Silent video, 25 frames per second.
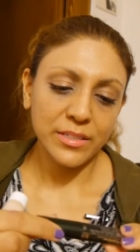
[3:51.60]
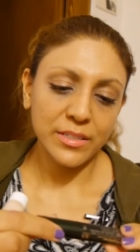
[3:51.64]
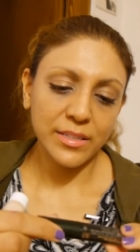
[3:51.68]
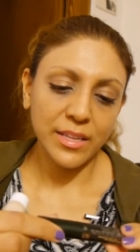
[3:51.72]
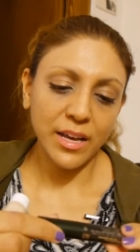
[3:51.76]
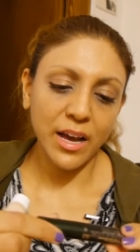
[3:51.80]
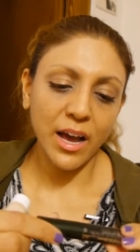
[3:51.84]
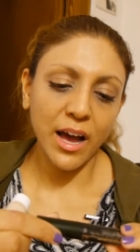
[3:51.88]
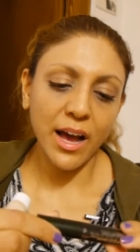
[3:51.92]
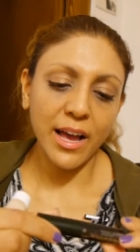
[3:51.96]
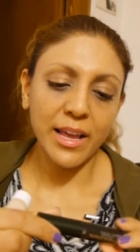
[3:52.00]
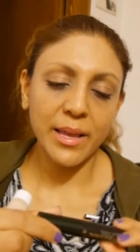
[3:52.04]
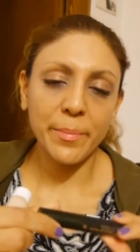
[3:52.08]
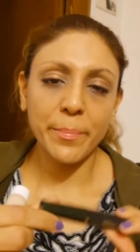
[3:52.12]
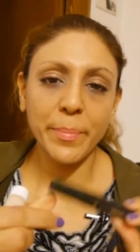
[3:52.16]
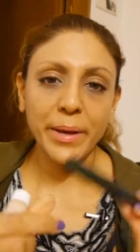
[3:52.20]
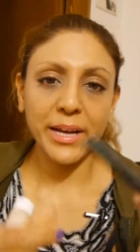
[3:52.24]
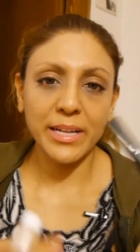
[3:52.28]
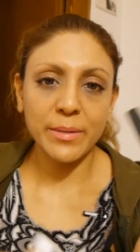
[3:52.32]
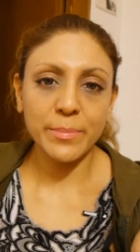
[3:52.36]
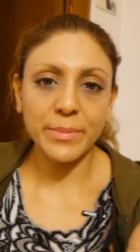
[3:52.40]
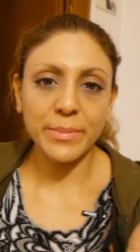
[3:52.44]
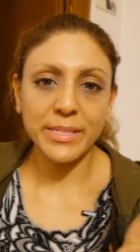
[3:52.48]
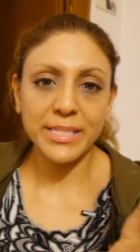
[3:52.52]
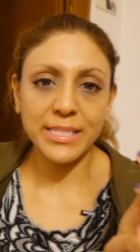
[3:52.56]
high
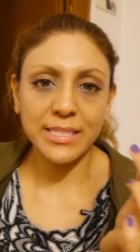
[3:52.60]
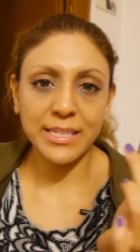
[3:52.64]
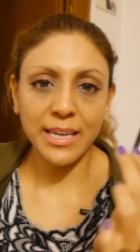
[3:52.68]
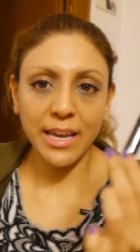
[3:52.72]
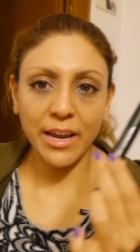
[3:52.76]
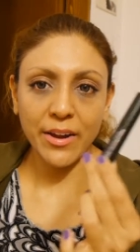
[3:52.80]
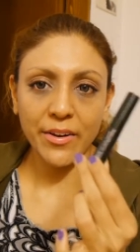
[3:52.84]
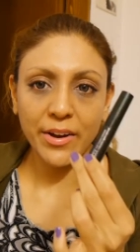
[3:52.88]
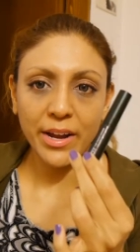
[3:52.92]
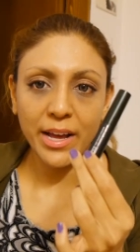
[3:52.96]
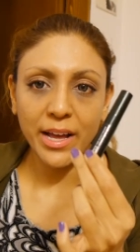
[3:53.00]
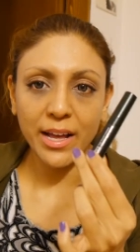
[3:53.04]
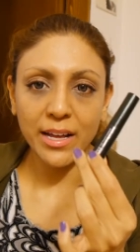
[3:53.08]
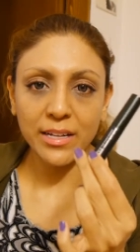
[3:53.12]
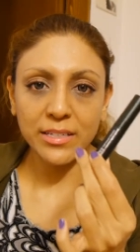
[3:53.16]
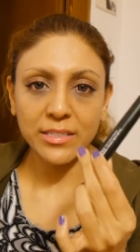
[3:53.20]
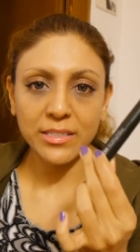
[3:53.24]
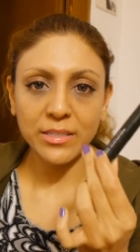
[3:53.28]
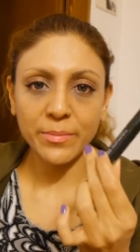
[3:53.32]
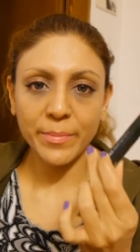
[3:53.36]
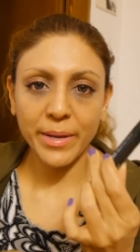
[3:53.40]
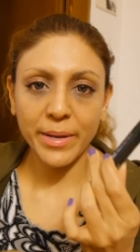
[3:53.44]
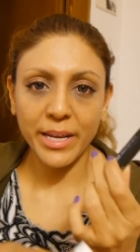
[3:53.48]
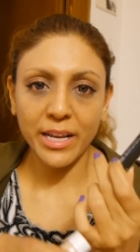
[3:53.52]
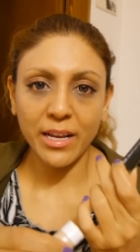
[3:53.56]
impact mascara
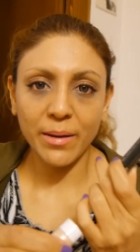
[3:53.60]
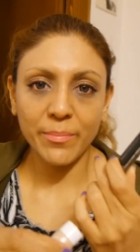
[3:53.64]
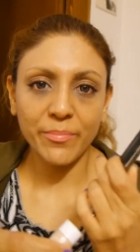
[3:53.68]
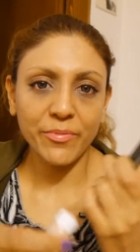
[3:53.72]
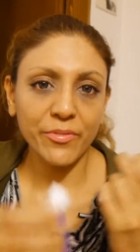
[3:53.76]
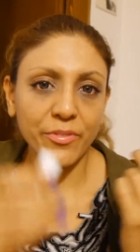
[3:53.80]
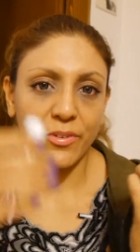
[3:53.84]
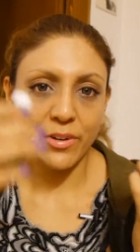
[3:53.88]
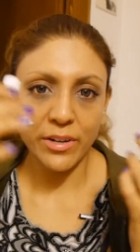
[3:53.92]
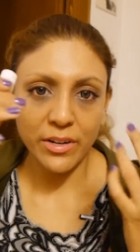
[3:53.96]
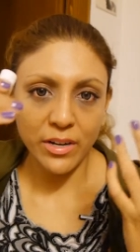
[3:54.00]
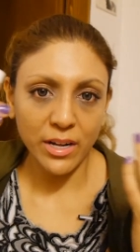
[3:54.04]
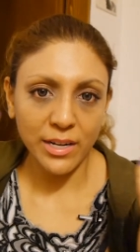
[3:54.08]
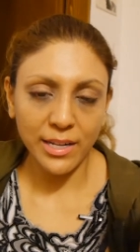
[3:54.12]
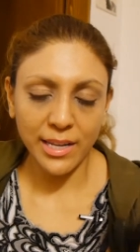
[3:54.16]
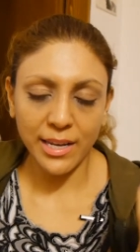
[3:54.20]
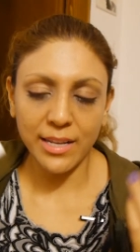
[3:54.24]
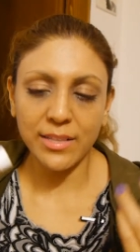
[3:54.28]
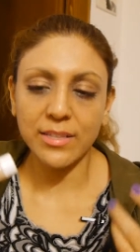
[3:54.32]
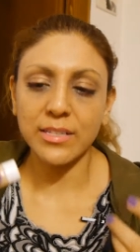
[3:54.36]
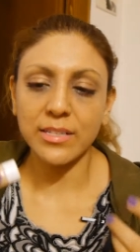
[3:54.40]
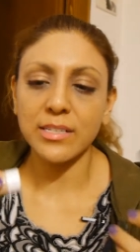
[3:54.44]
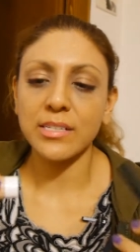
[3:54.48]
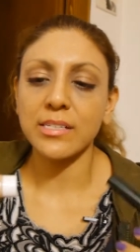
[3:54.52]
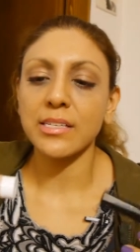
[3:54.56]
to make up for not
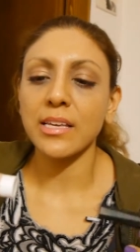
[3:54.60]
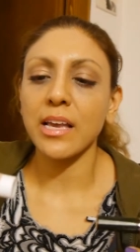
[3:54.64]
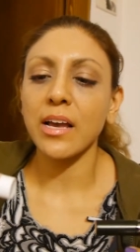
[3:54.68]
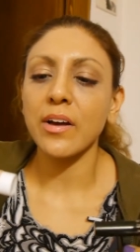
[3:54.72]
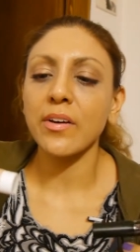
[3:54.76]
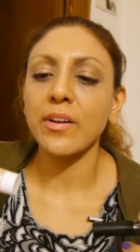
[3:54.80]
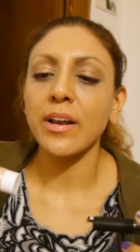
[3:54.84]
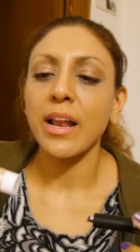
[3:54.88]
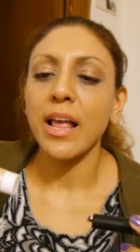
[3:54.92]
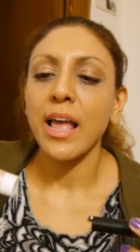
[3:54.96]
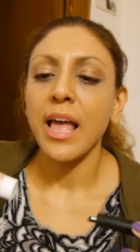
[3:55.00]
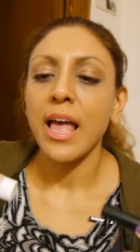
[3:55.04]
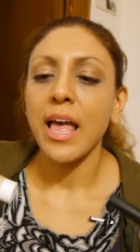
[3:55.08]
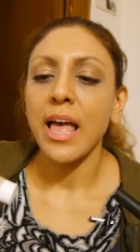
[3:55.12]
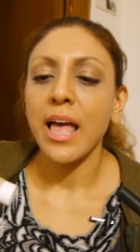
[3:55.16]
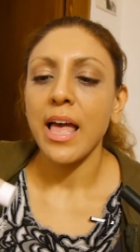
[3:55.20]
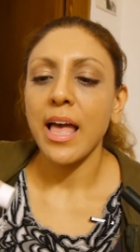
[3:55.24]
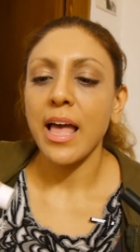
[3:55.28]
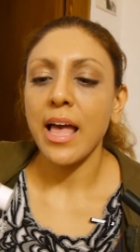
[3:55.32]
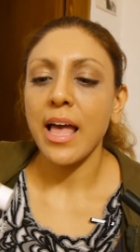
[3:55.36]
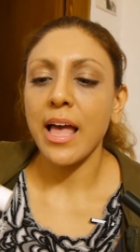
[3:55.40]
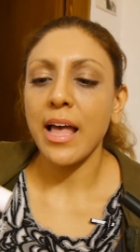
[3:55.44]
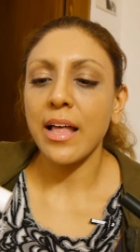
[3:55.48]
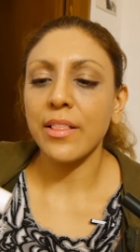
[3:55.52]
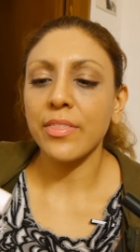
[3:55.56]
getting the discount,
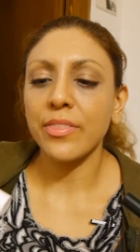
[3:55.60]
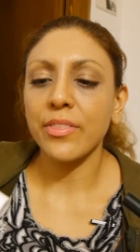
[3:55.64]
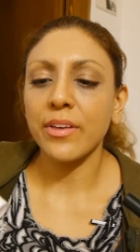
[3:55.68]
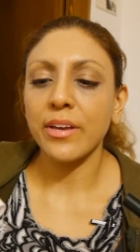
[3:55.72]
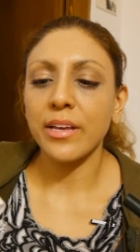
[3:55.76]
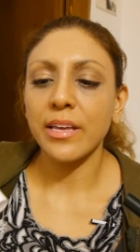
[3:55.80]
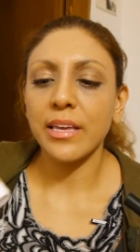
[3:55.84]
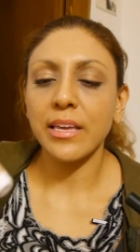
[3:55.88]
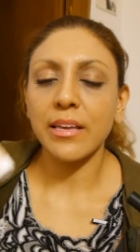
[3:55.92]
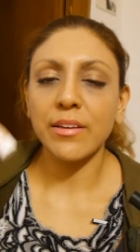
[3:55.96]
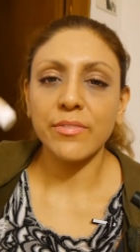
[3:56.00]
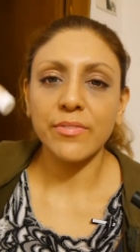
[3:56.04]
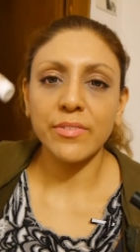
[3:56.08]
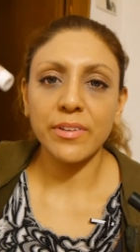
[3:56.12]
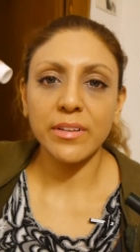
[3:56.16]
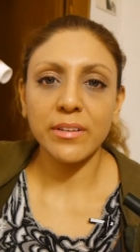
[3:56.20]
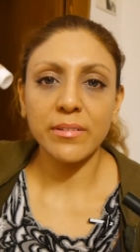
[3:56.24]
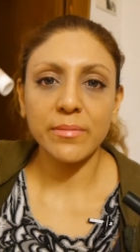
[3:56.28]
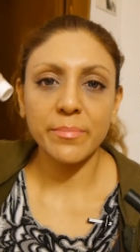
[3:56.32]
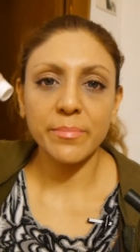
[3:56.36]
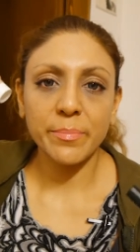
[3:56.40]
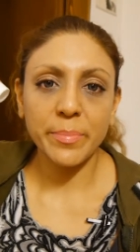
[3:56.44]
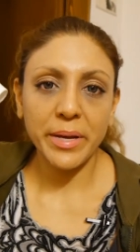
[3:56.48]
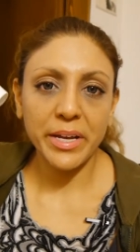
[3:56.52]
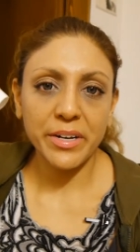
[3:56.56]
and the
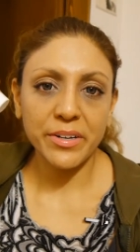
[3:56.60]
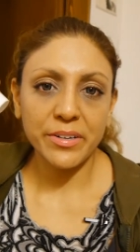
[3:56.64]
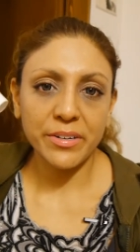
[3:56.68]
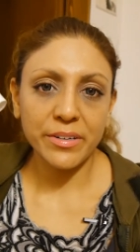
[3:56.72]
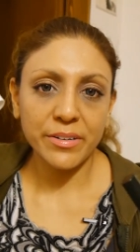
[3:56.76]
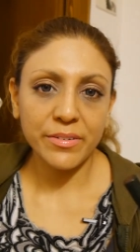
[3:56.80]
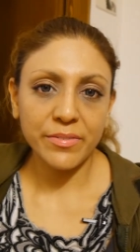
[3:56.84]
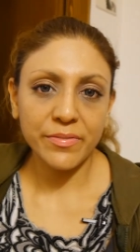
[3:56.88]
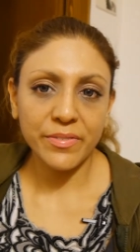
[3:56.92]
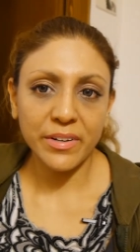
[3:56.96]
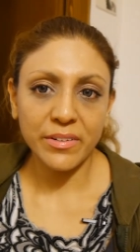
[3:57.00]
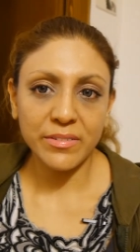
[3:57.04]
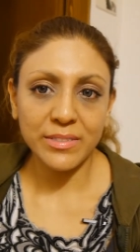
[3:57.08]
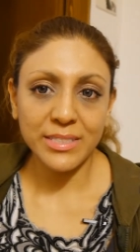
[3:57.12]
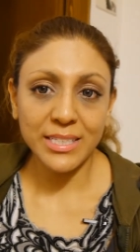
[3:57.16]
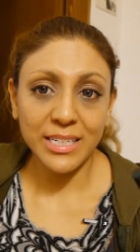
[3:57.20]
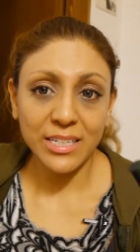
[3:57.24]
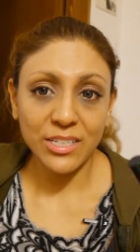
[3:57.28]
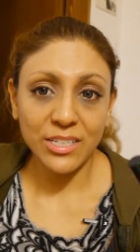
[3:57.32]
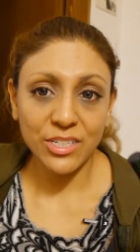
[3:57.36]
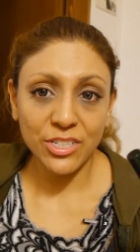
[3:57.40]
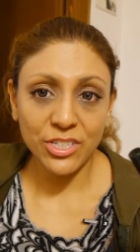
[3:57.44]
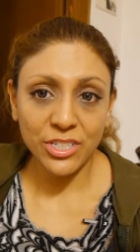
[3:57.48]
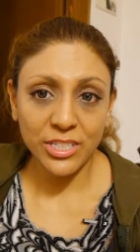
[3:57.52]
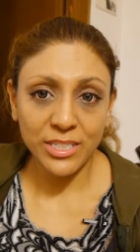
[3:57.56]
Even Better
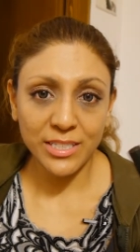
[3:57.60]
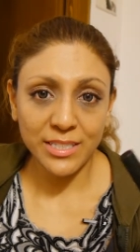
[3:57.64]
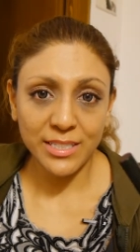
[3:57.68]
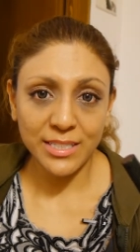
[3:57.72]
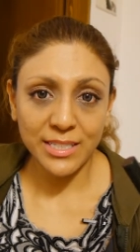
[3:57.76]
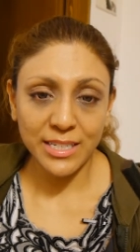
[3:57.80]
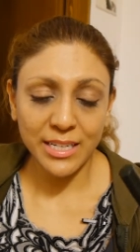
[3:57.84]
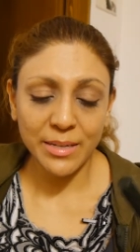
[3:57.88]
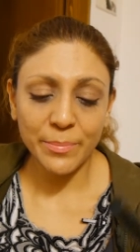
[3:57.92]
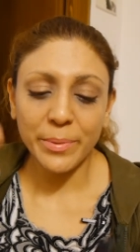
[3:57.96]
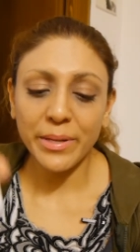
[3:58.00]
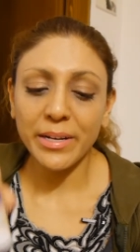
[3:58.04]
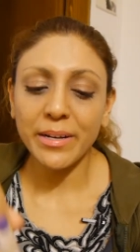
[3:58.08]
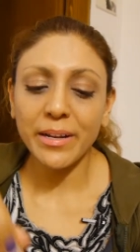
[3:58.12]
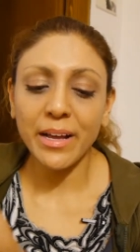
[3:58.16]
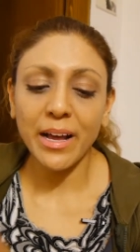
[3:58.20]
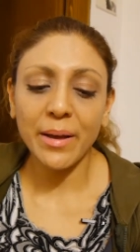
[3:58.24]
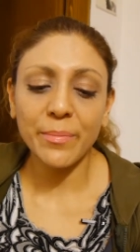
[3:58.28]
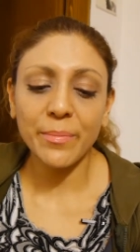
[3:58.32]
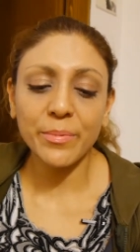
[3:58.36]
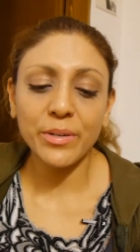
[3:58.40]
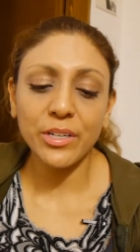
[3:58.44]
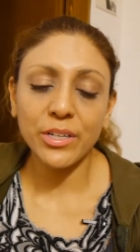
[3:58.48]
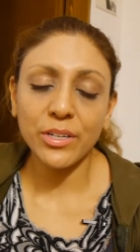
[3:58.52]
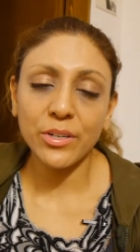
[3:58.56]
foundation tint. But
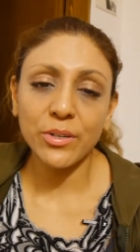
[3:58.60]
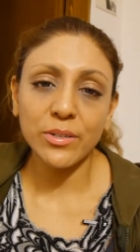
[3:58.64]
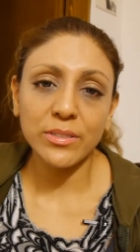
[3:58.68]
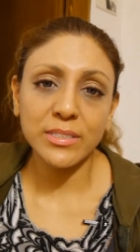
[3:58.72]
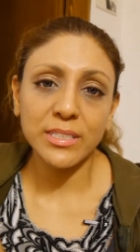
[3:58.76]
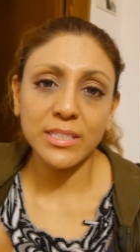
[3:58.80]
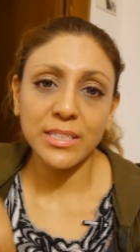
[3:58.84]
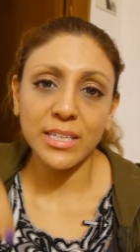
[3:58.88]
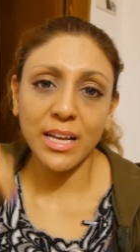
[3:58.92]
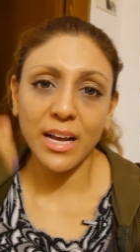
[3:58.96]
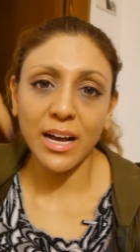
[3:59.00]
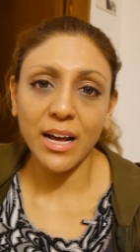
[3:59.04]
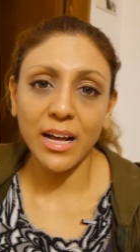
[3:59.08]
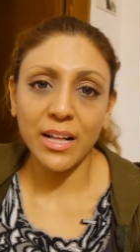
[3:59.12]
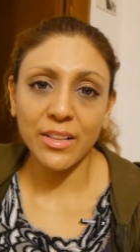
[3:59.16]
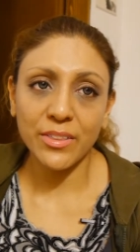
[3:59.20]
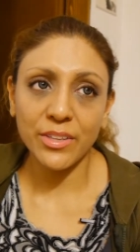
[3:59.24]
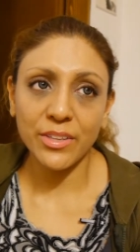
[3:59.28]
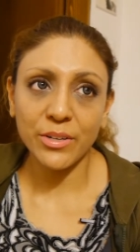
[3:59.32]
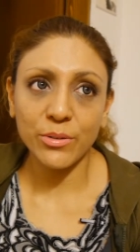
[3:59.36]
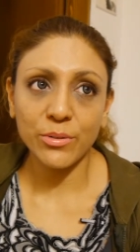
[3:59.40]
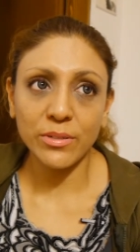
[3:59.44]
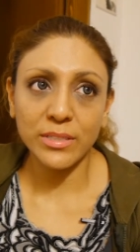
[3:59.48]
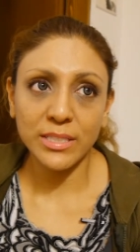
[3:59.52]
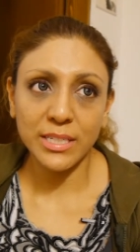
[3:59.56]
I'm gonna go to the
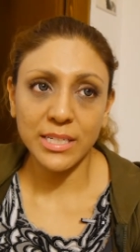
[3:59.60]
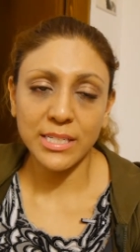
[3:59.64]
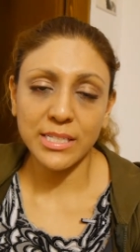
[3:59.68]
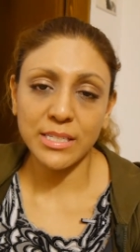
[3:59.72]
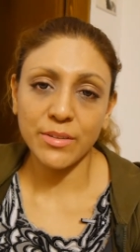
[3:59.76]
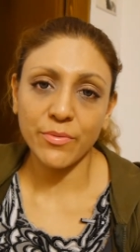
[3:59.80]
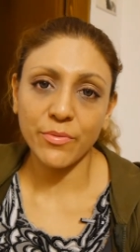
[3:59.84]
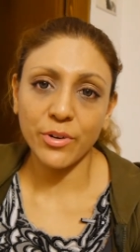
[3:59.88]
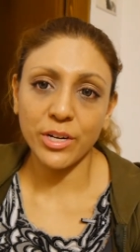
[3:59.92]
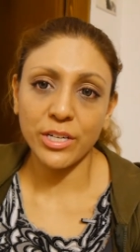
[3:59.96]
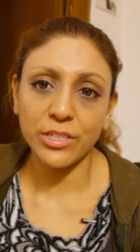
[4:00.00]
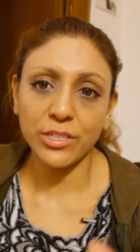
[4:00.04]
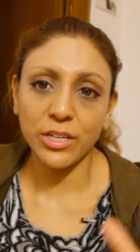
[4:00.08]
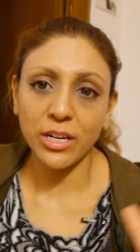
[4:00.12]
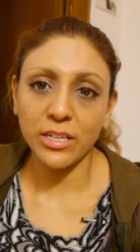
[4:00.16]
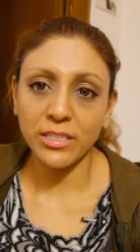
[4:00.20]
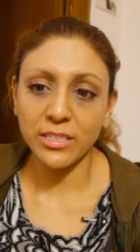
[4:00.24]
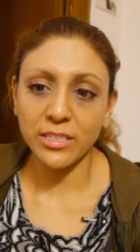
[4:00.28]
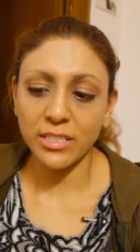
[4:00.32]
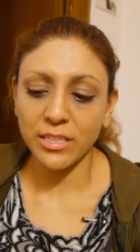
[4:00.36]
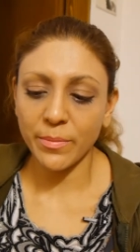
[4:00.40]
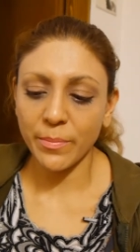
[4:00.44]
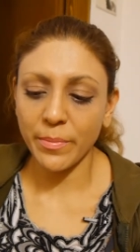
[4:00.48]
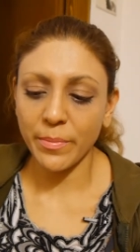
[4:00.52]
Udine Sephora and talk to them